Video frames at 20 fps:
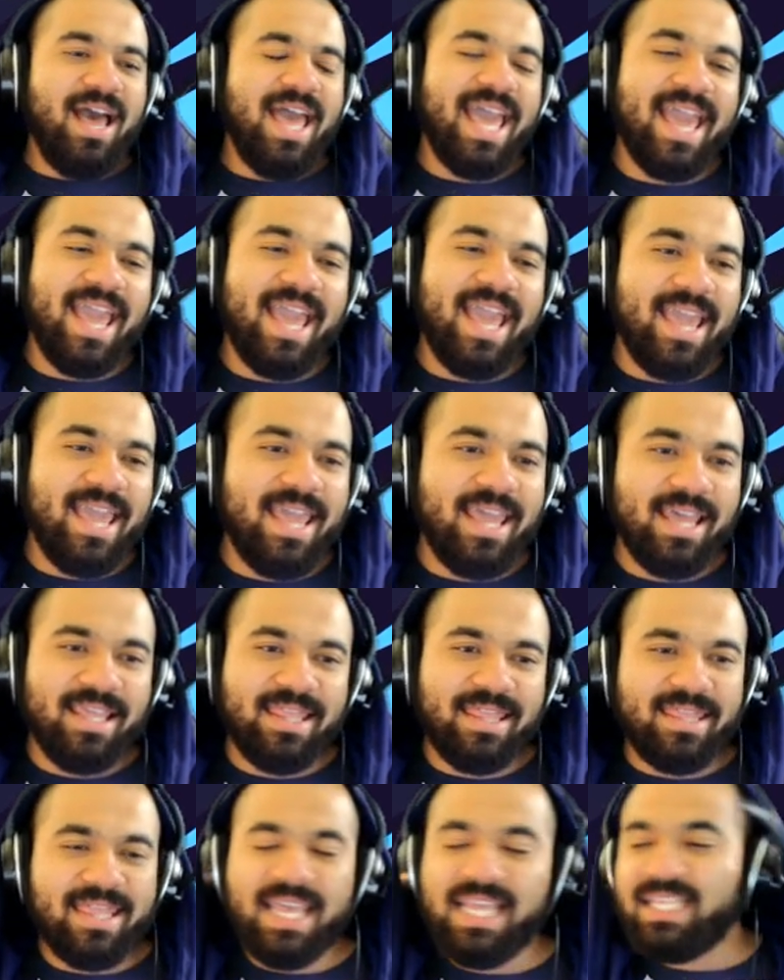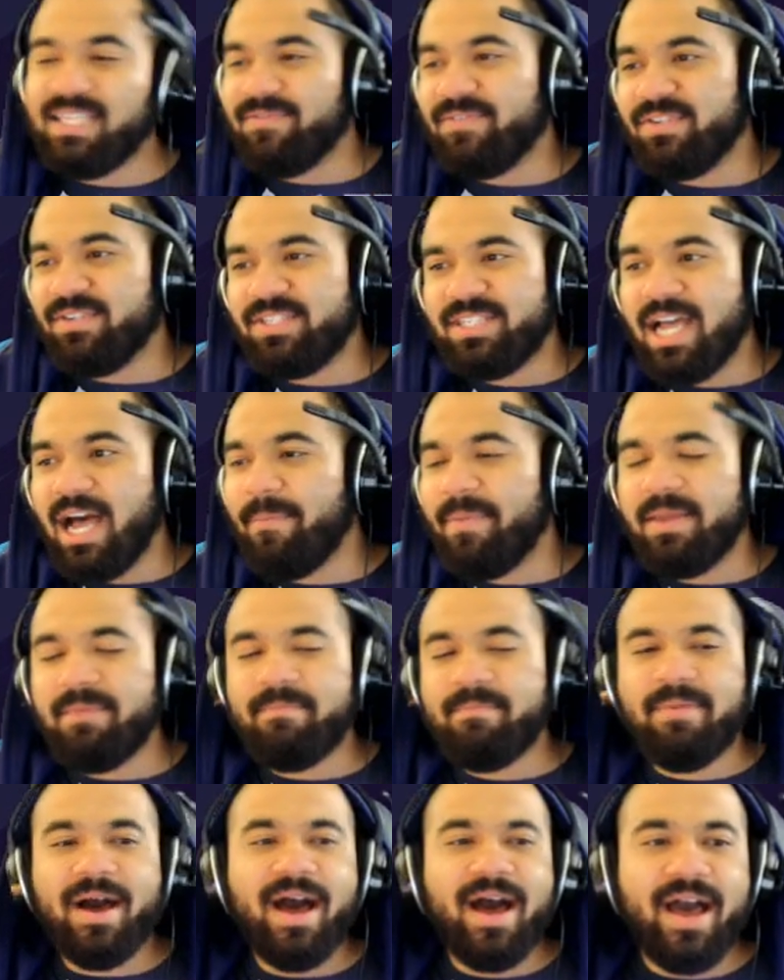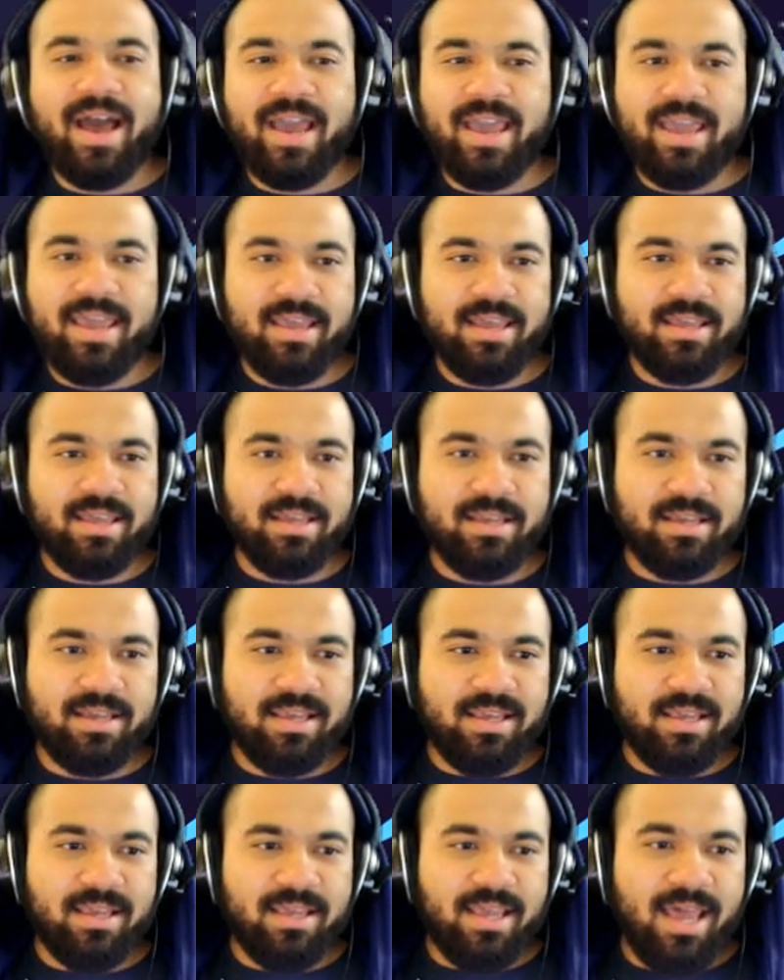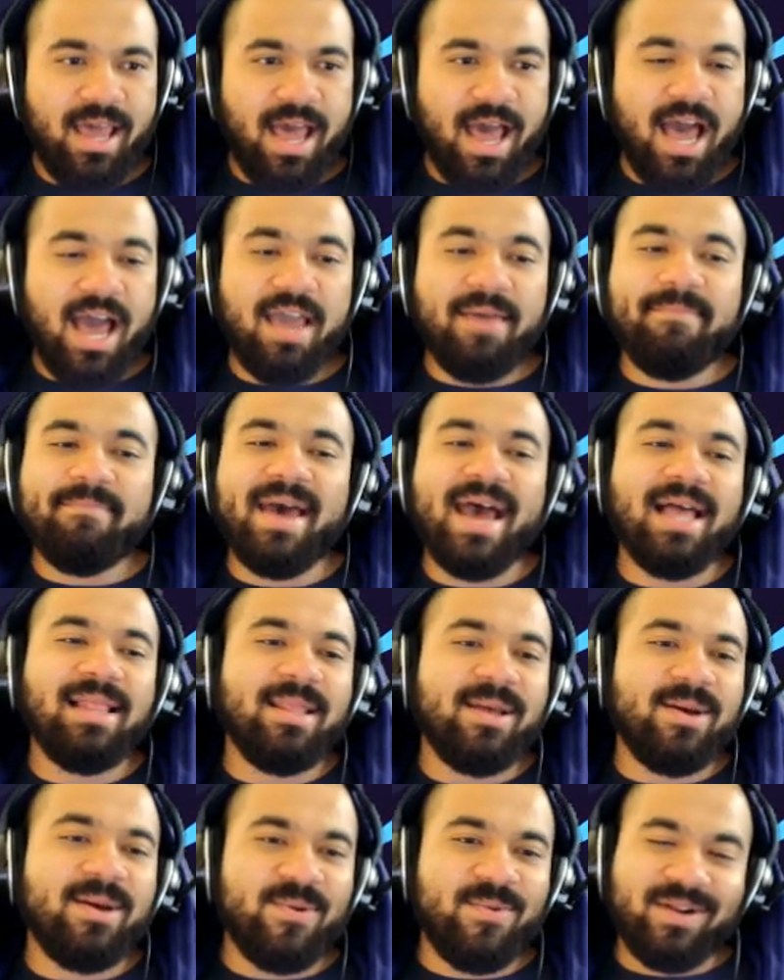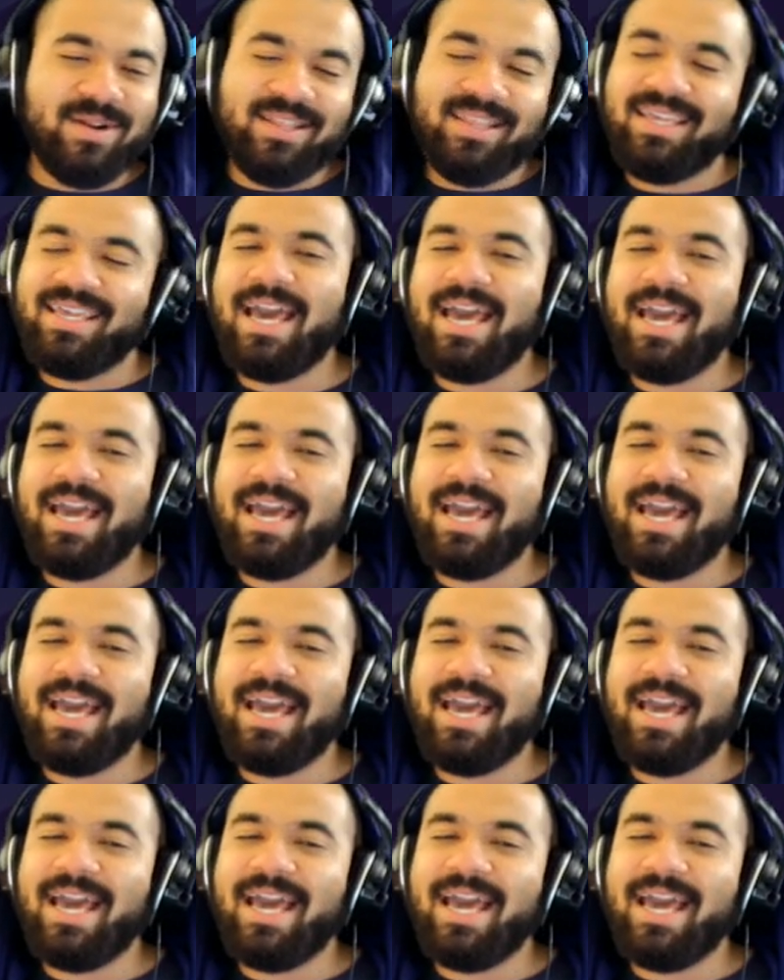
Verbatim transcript: Hey, thanks for stopping by. I'm Mallow, one of the